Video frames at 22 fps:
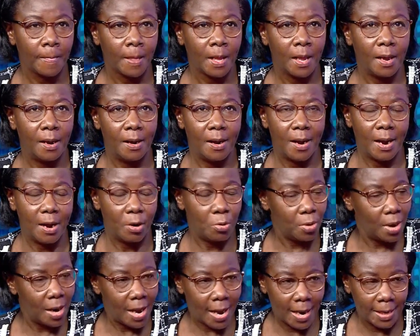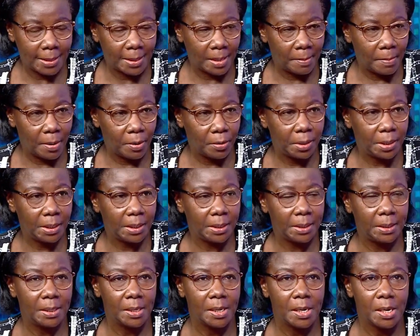a whole act about
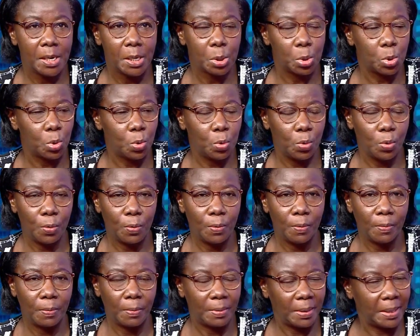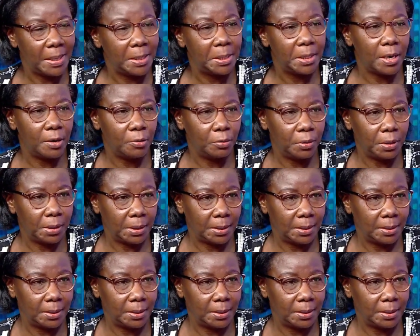it. So reach out.